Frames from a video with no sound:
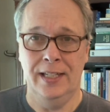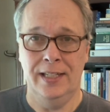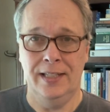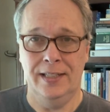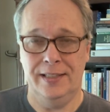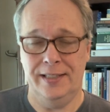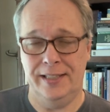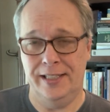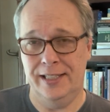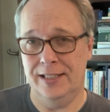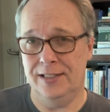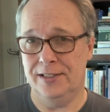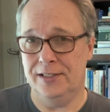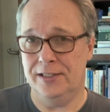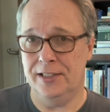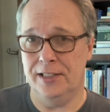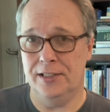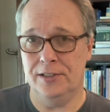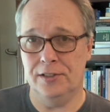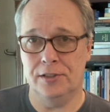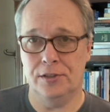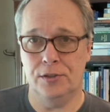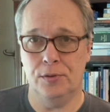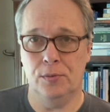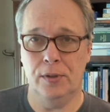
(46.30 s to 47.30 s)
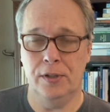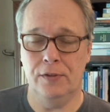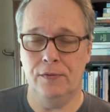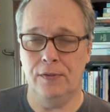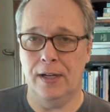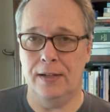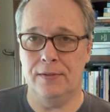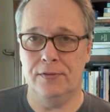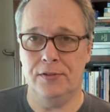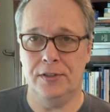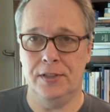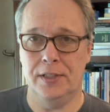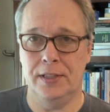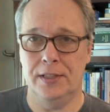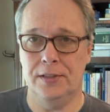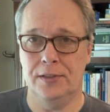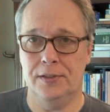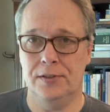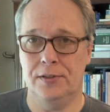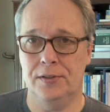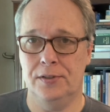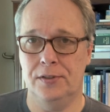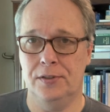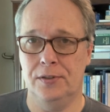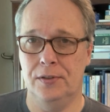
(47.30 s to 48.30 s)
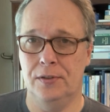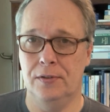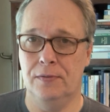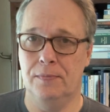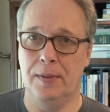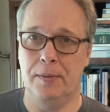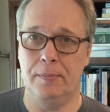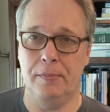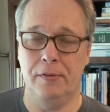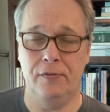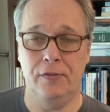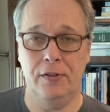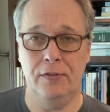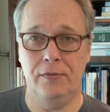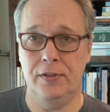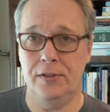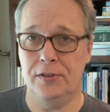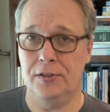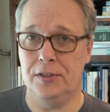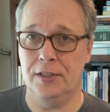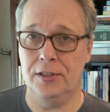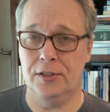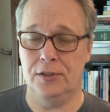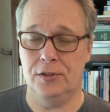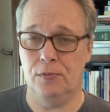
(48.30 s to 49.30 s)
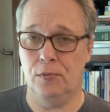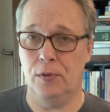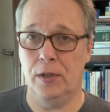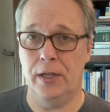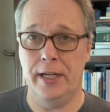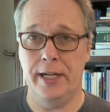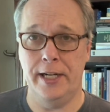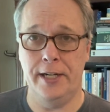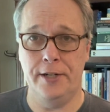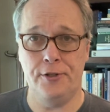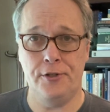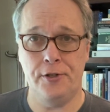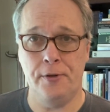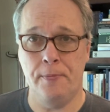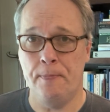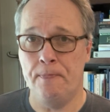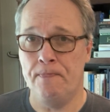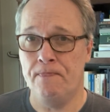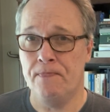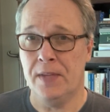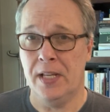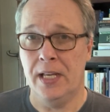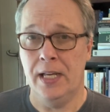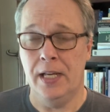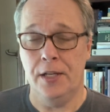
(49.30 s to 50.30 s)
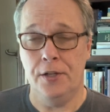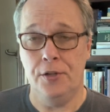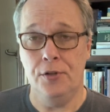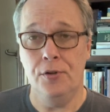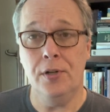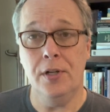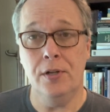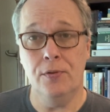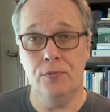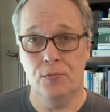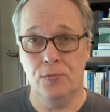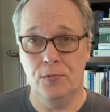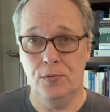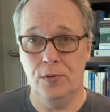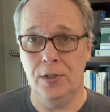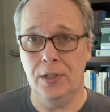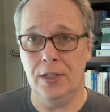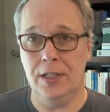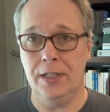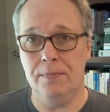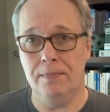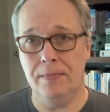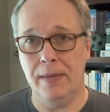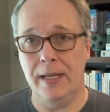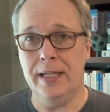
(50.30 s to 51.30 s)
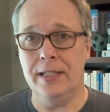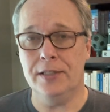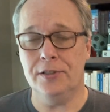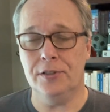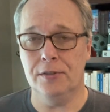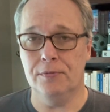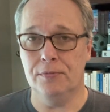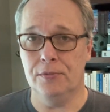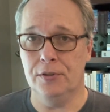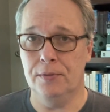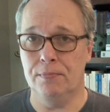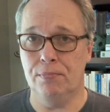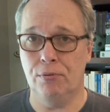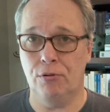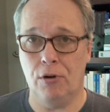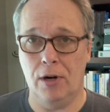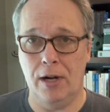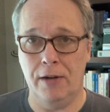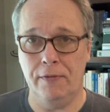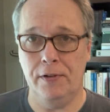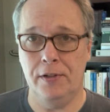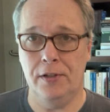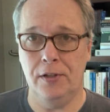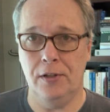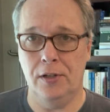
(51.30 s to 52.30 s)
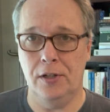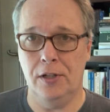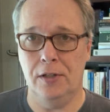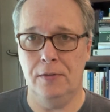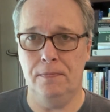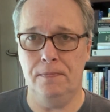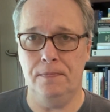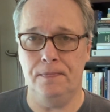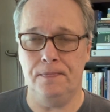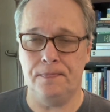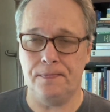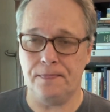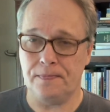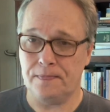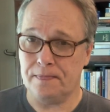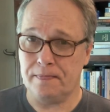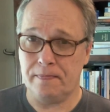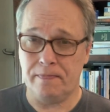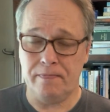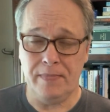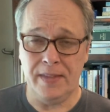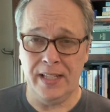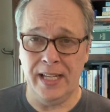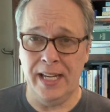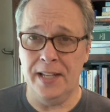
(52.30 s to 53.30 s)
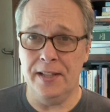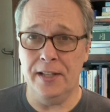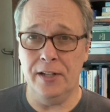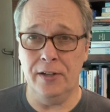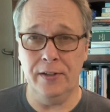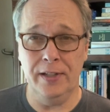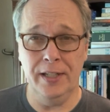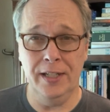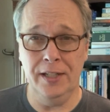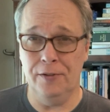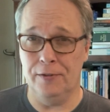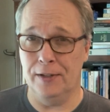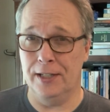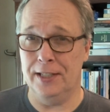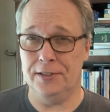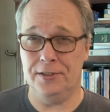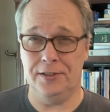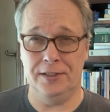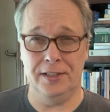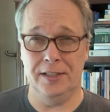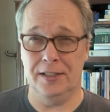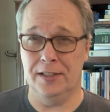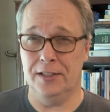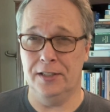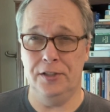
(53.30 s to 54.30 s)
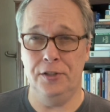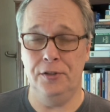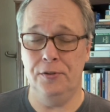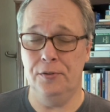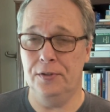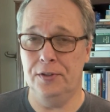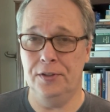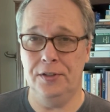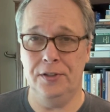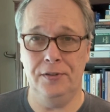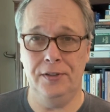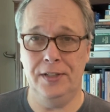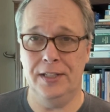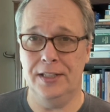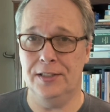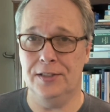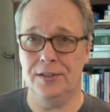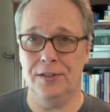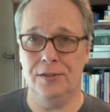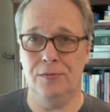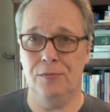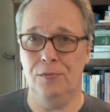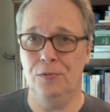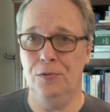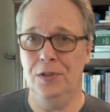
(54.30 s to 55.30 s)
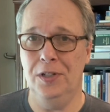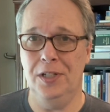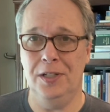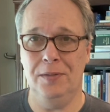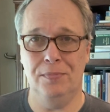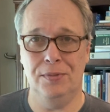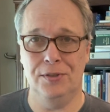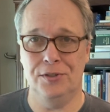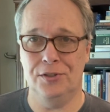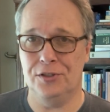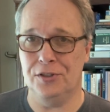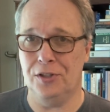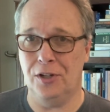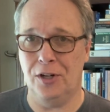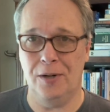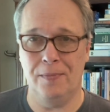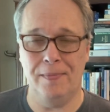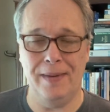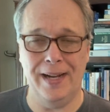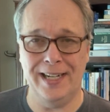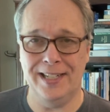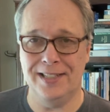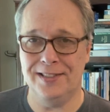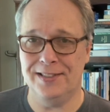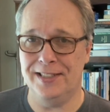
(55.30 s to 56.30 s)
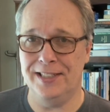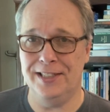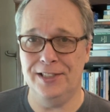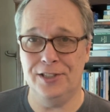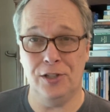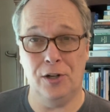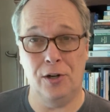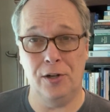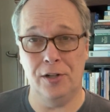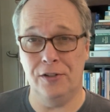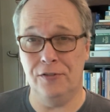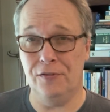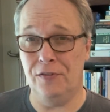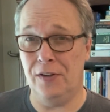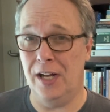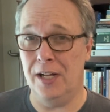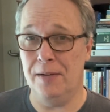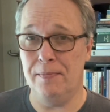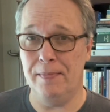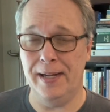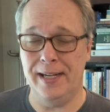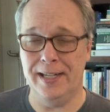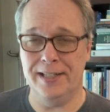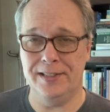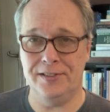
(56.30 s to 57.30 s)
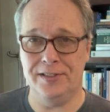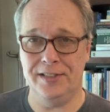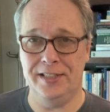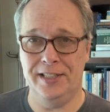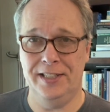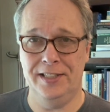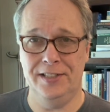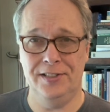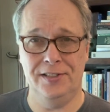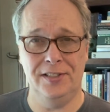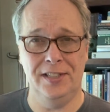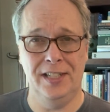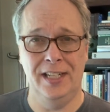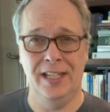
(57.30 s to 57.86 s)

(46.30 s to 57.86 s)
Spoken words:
10 cents to 25 cents to maybe 50-cent range, you can really make some good profit on them. And they're interesting. You get really bizarre magazines, hard to find magazines,